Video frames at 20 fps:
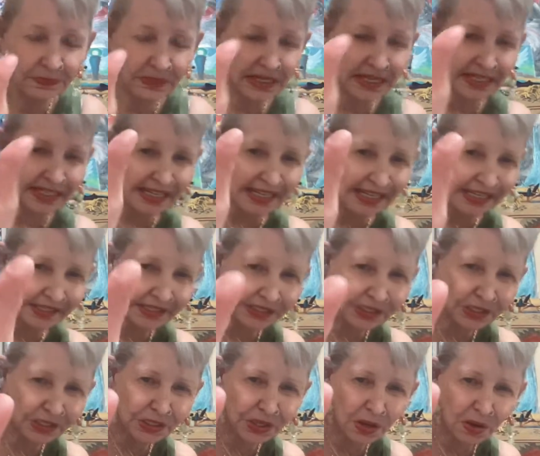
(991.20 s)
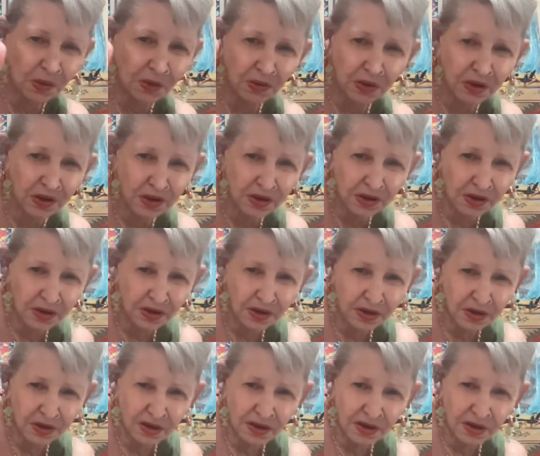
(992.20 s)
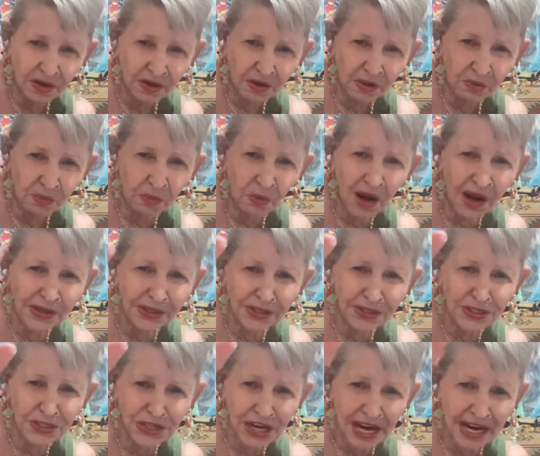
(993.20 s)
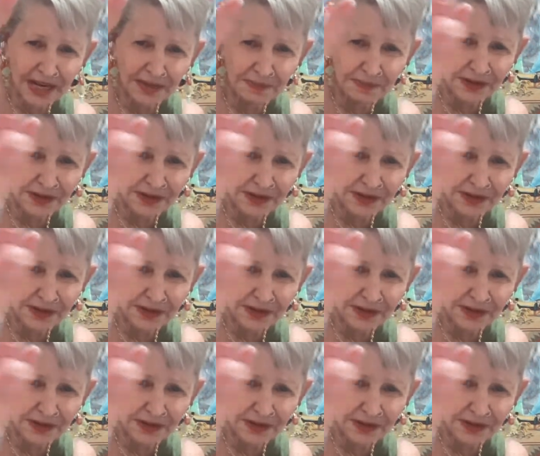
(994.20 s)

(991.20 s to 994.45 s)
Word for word: Again, you know, water jade